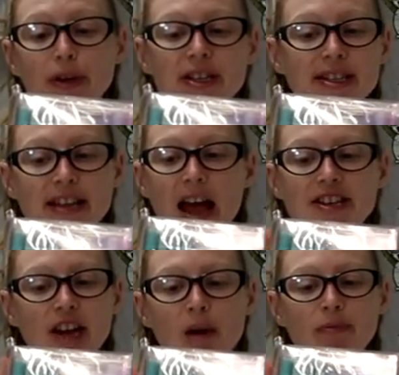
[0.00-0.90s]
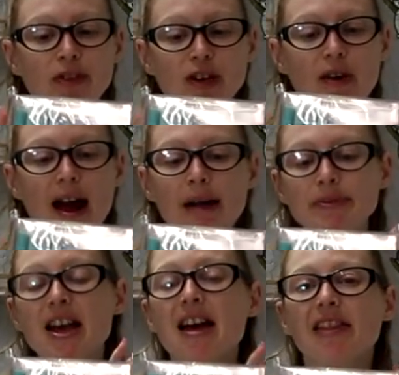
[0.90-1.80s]
Point set up for
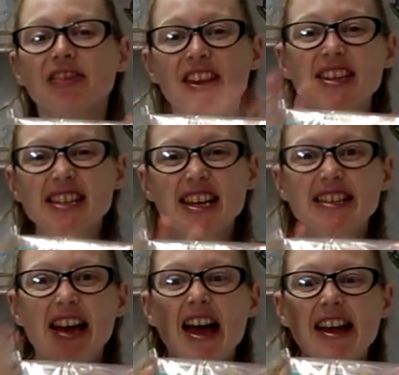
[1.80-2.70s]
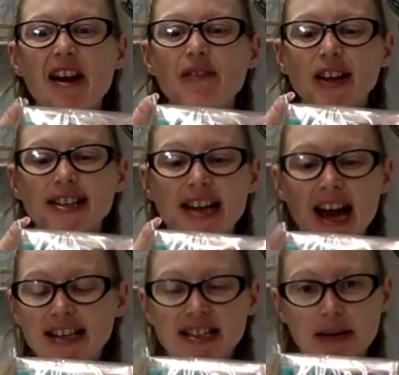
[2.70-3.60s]
grabs. This is a
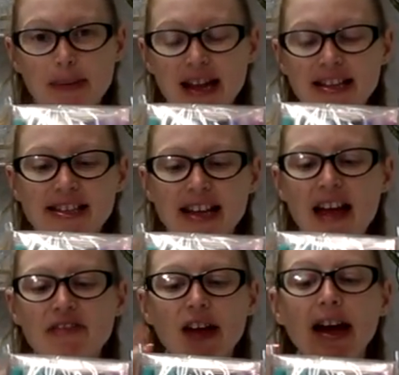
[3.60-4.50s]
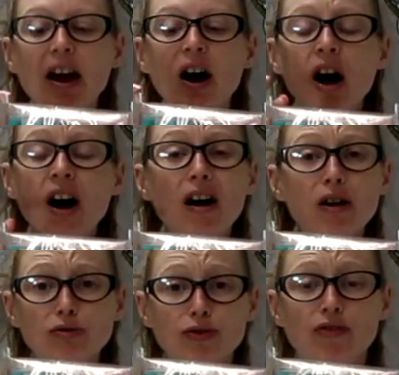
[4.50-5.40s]
fantastic pen set. They are
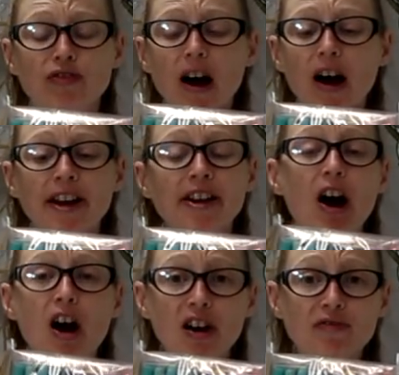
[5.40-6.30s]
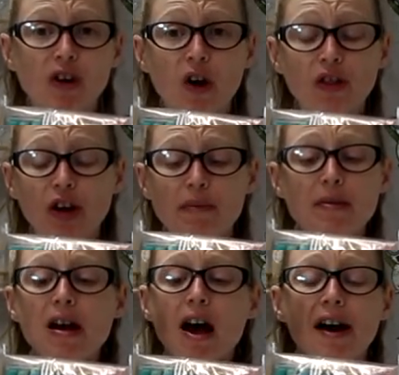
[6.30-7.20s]
ultra fine. I've got
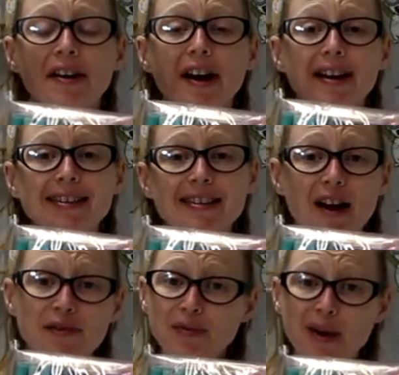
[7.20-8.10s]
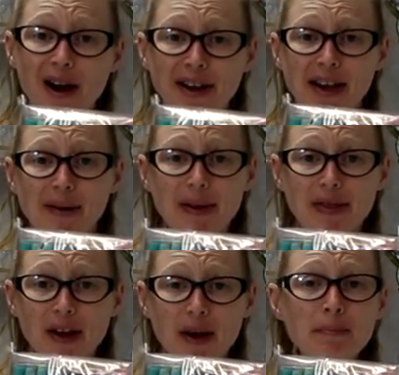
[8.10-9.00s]
them and I love working
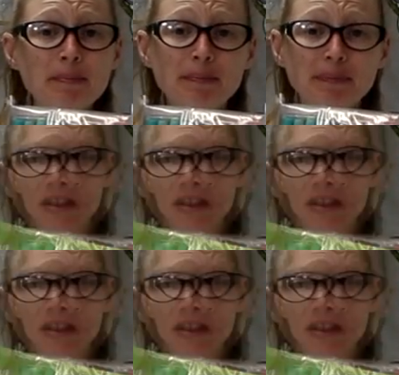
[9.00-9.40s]
with them.